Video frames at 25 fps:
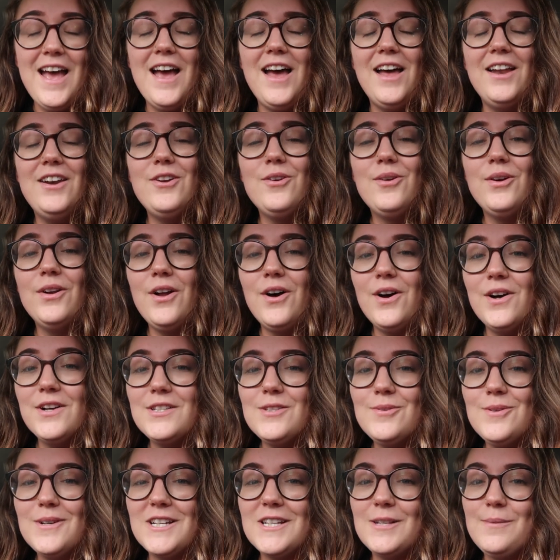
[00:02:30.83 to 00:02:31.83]
And you can
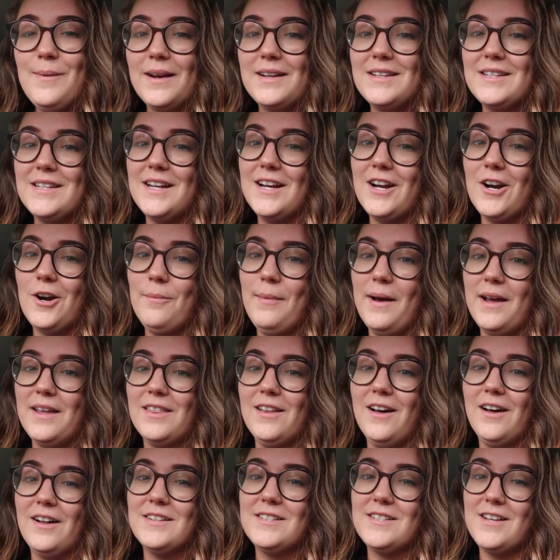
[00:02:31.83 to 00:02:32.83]
also expect to hear my
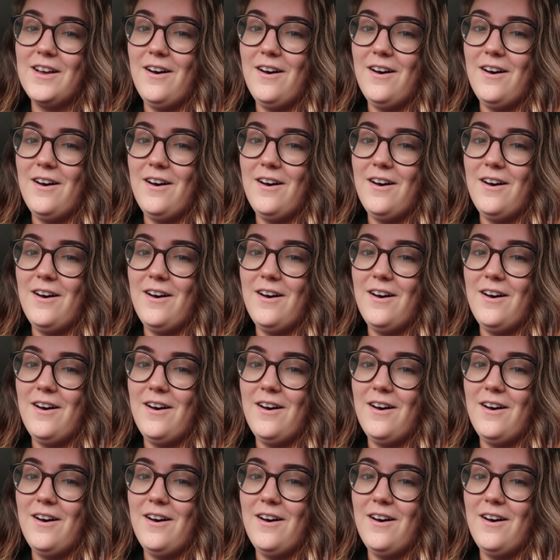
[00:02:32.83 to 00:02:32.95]
thoughts